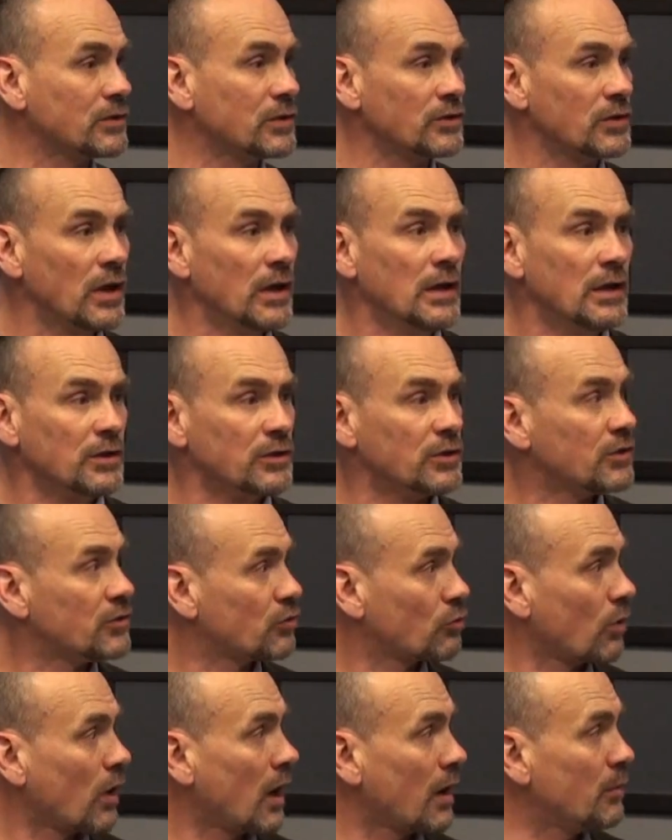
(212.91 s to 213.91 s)
is
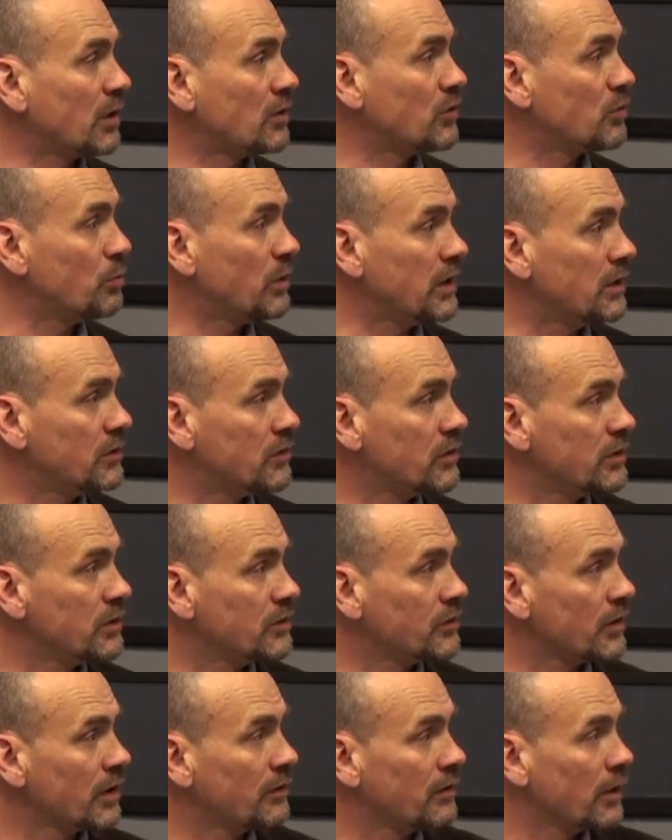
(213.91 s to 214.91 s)
describing
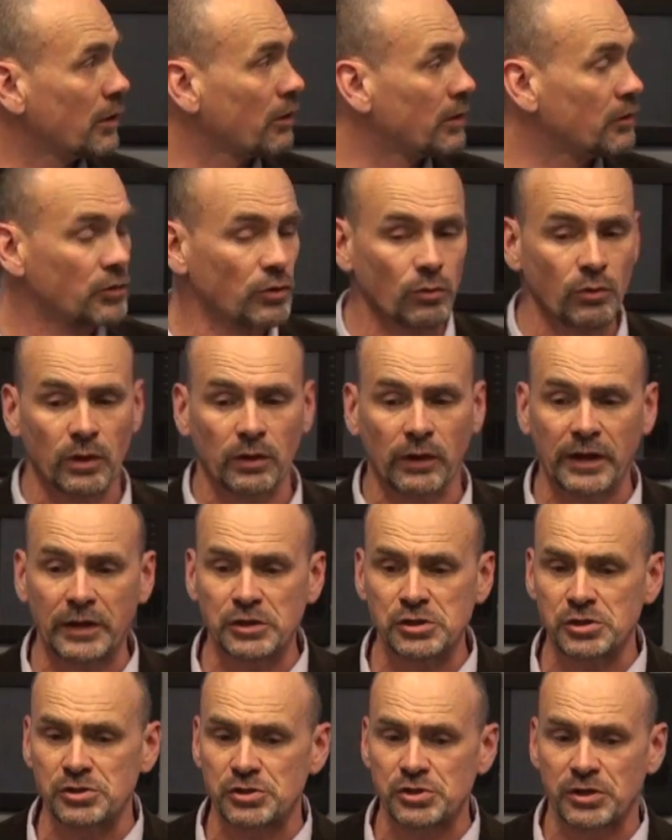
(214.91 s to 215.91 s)
species and their
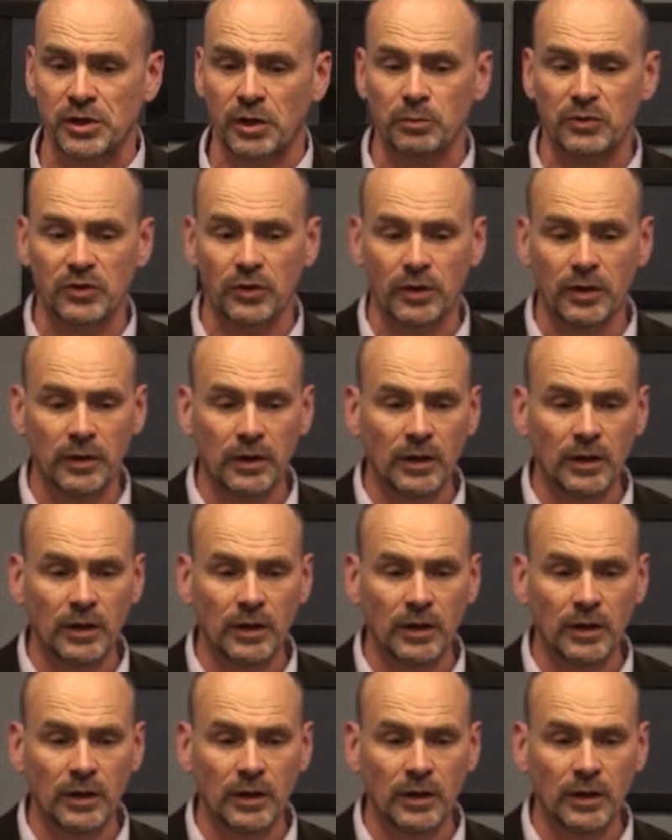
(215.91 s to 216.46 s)
interrelationships.